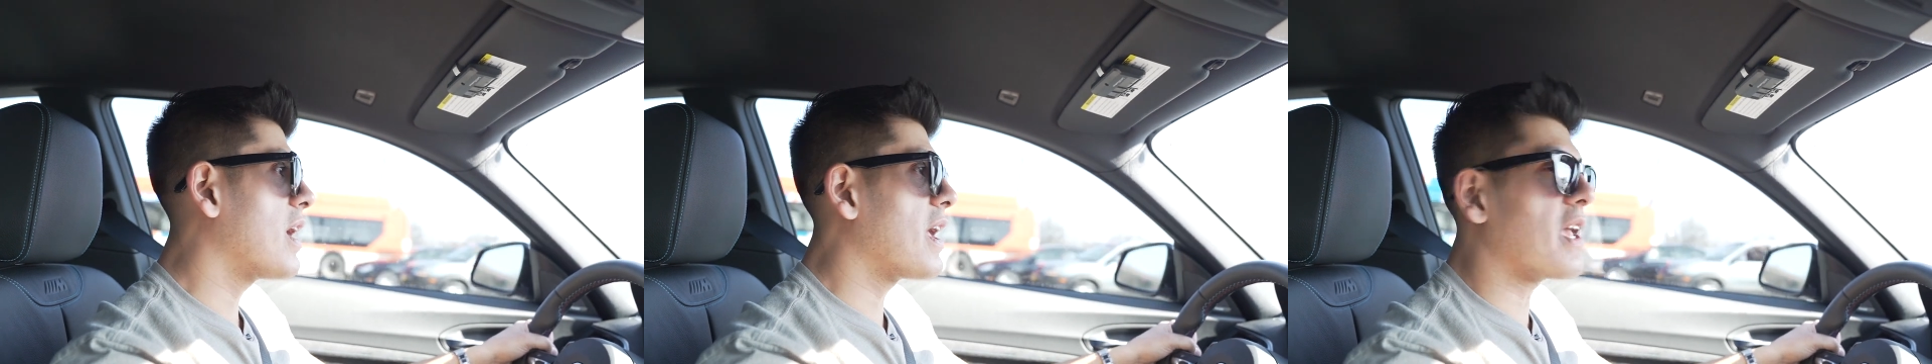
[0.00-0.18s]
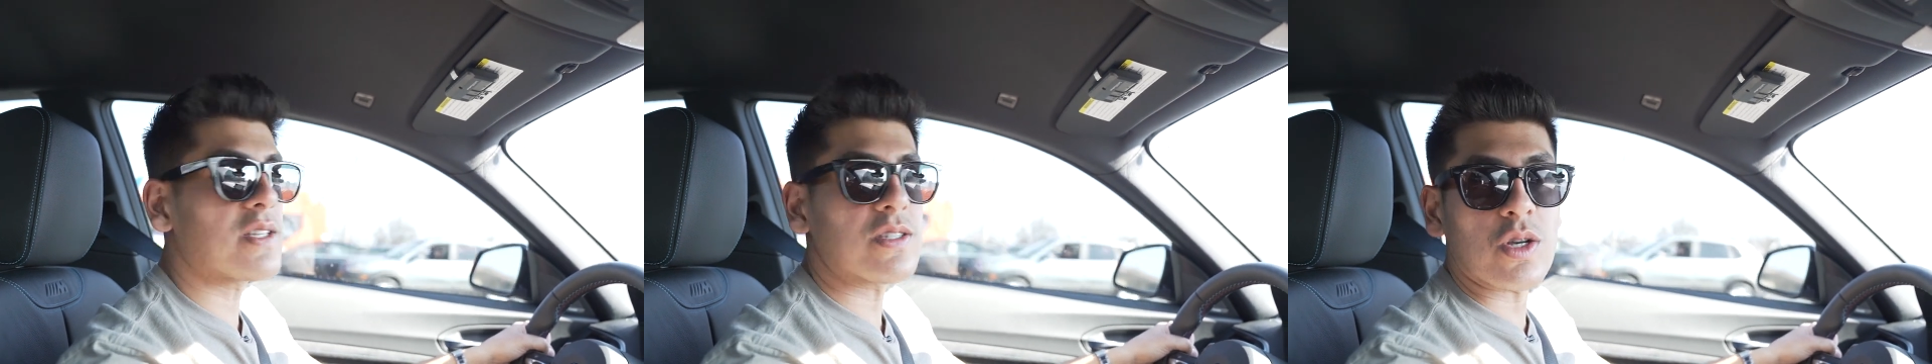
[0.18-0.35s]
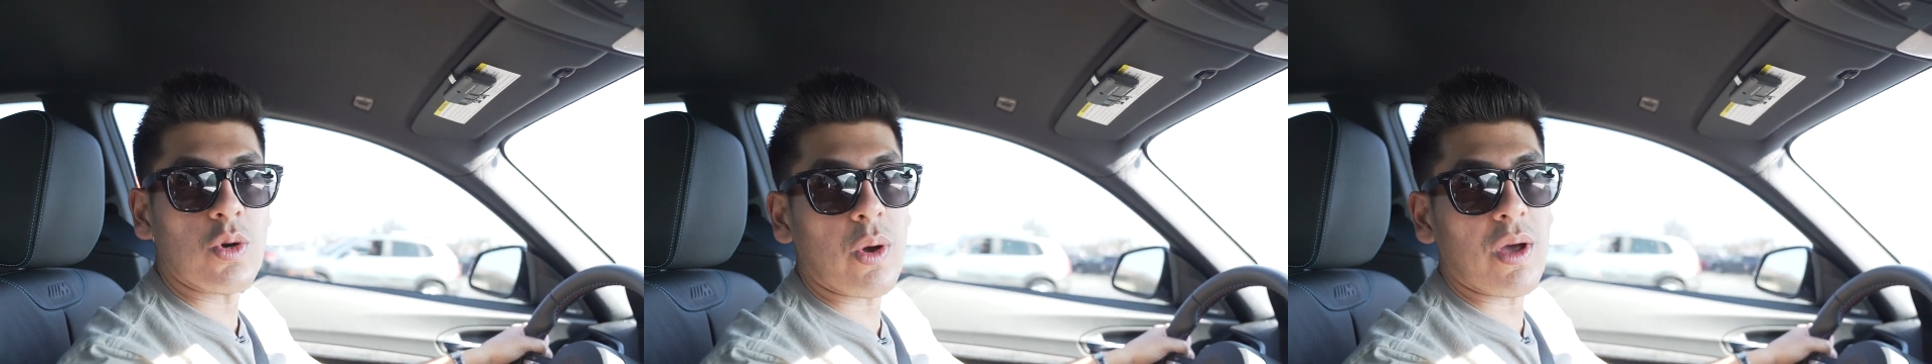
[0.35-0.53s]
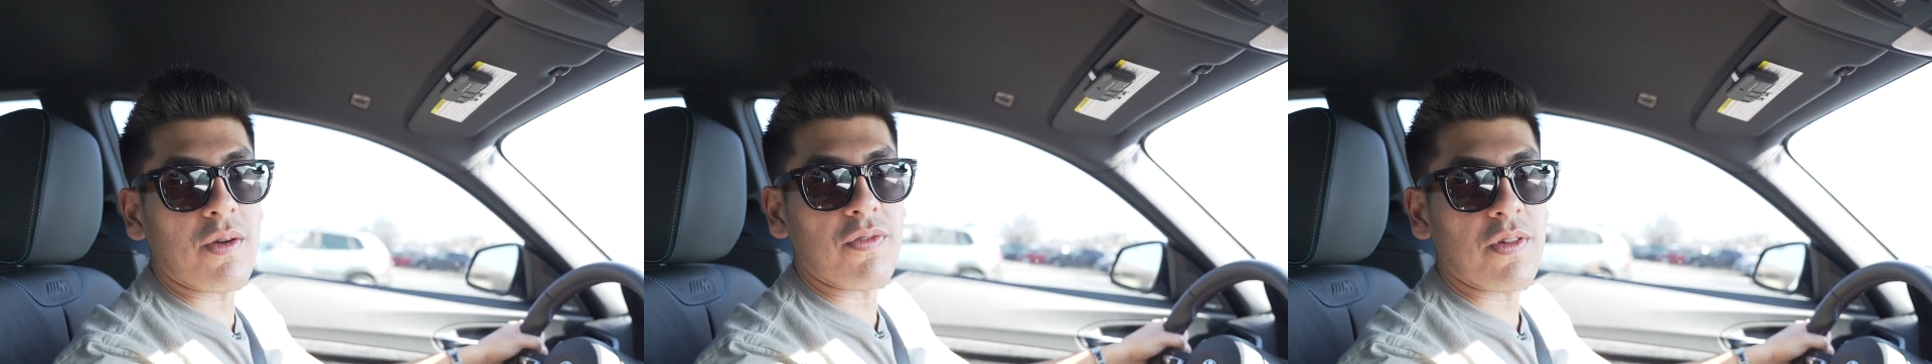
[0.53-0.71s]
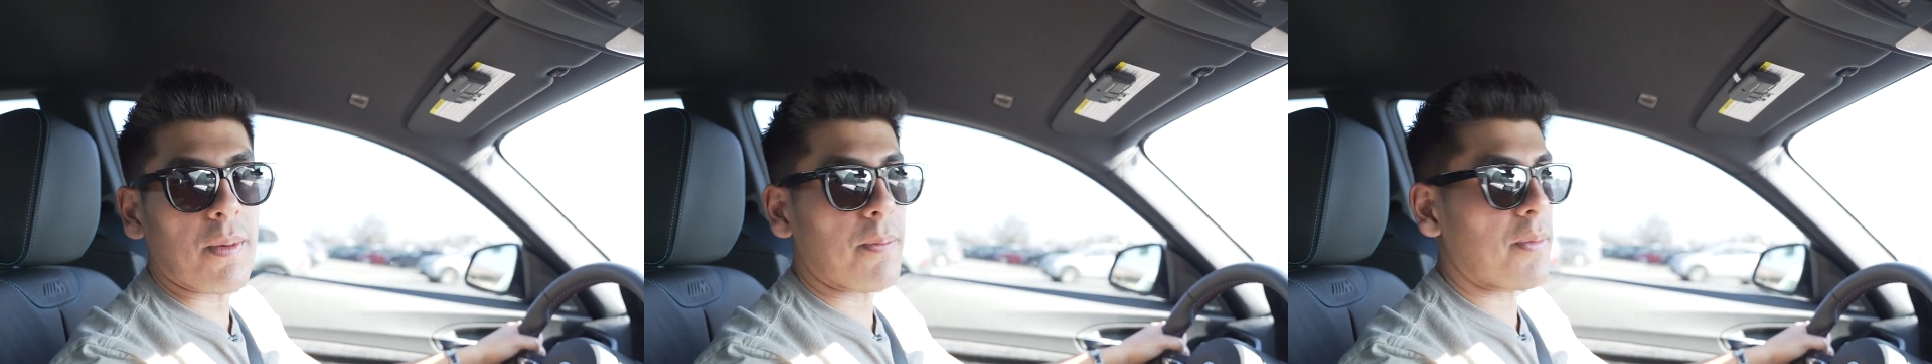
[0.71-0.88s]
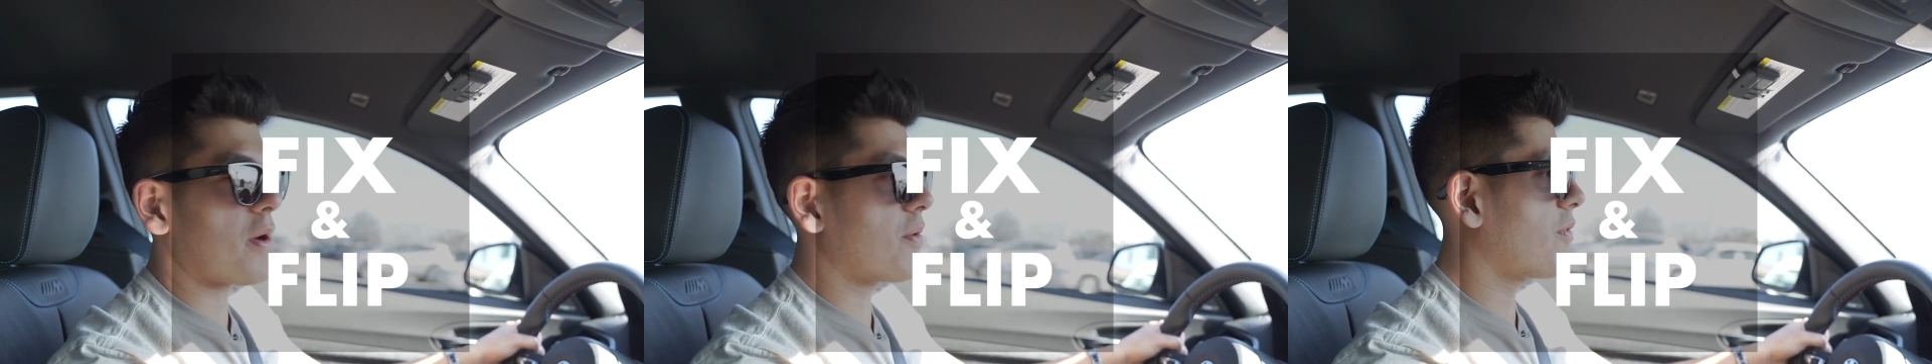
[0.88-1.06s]
is a quick
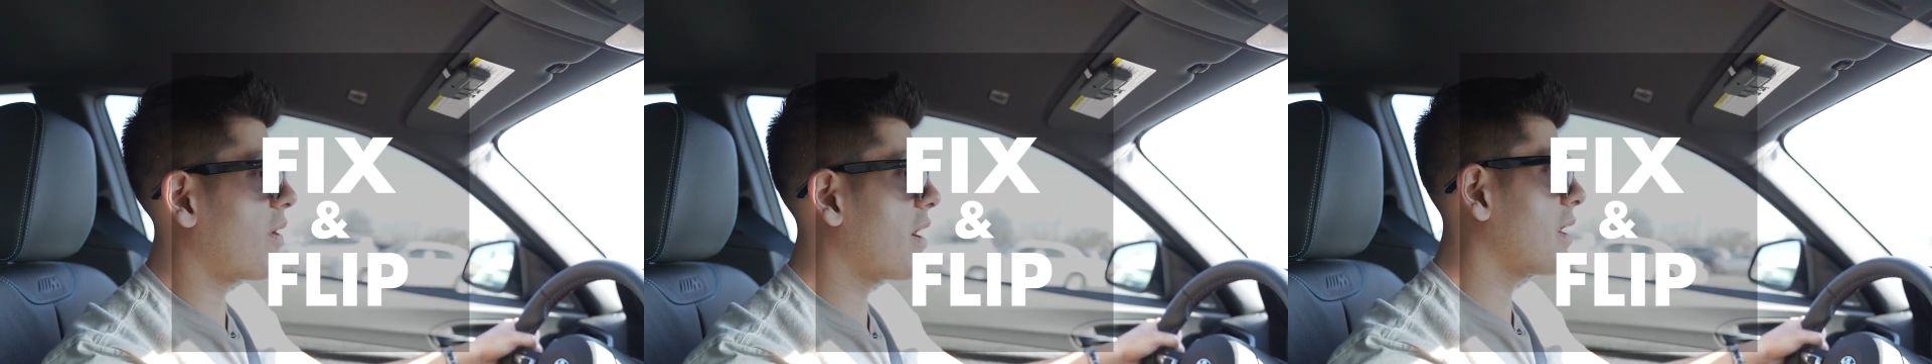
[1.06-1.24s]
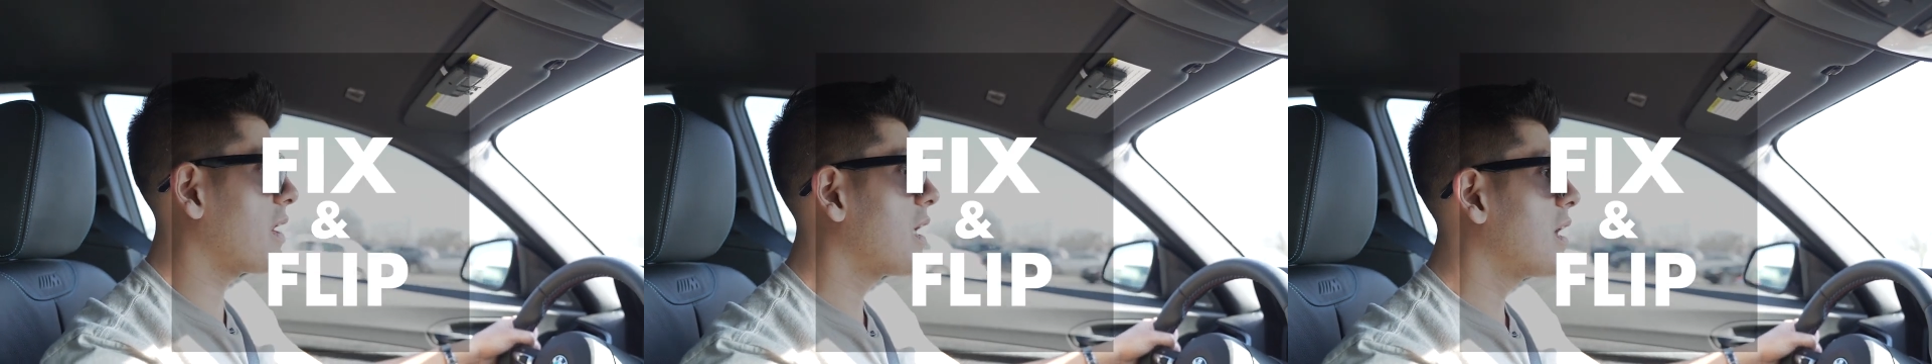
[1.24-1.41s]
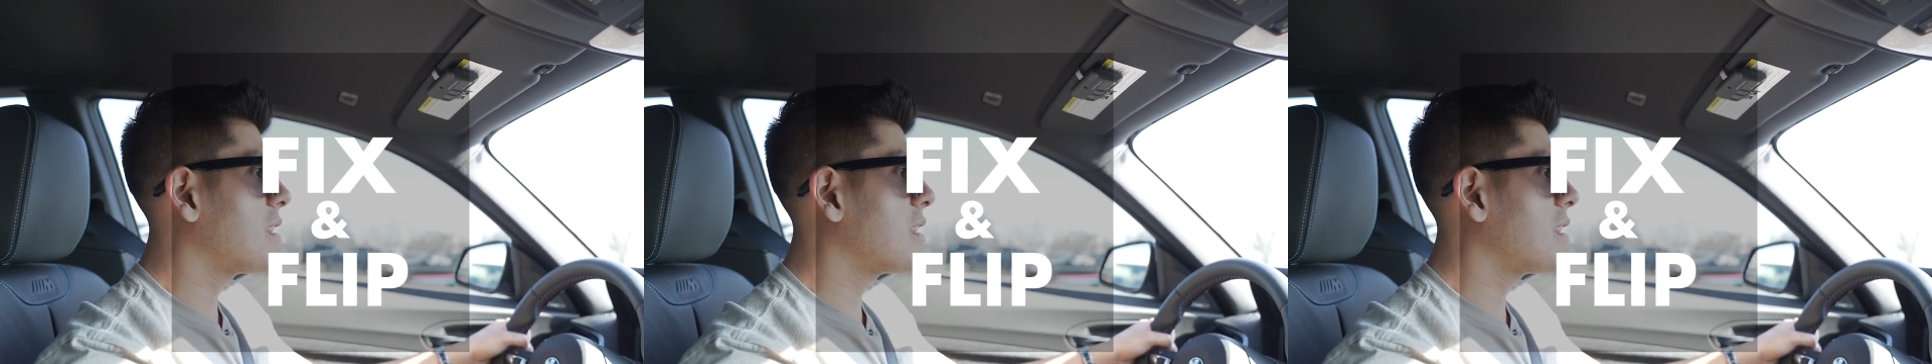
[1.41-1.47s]
flipper, right?